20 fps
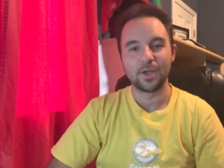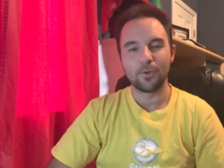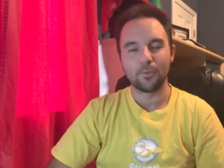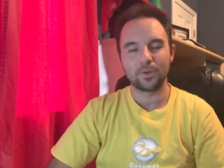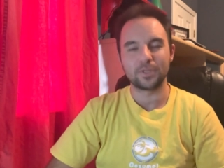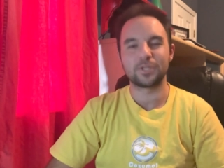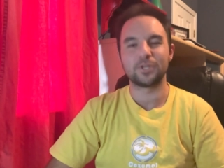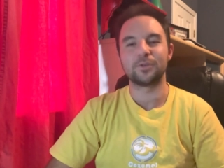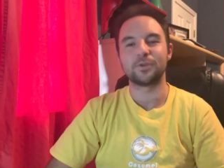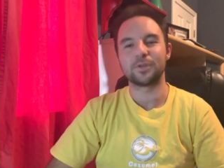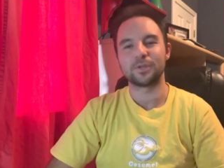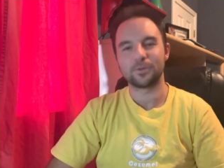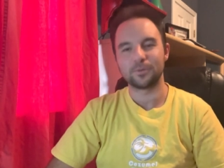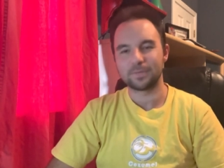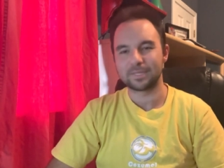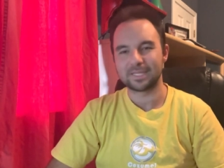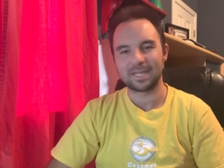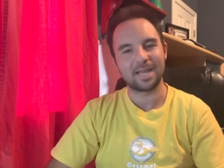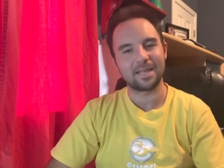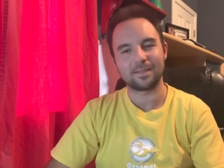What you can do
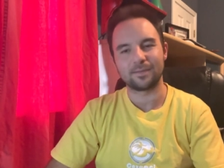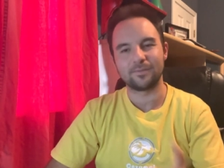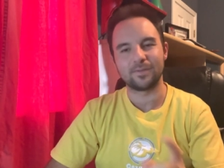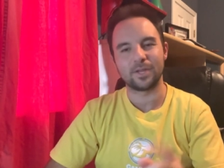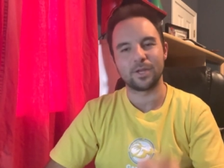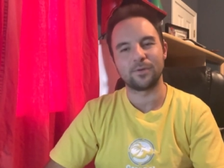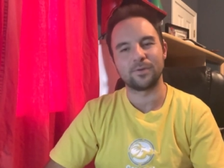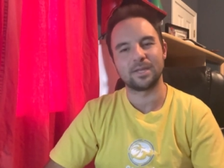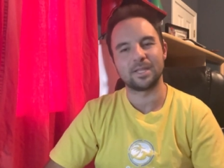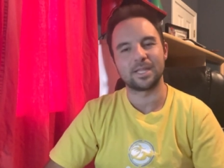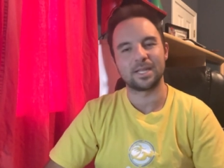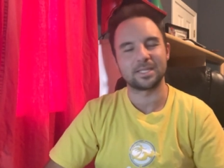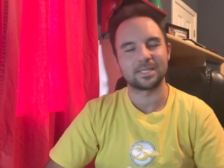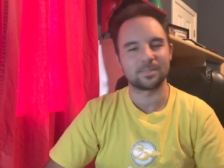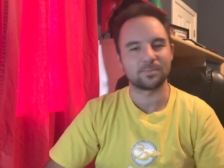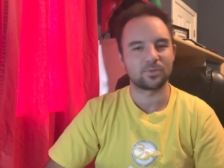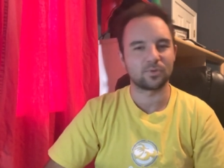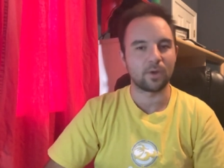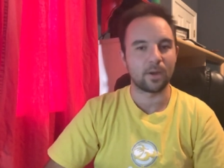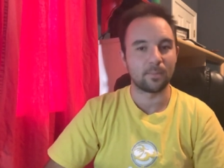is like the video and hit that
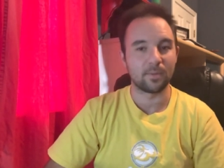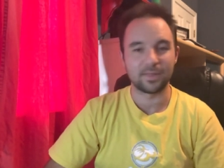subscribe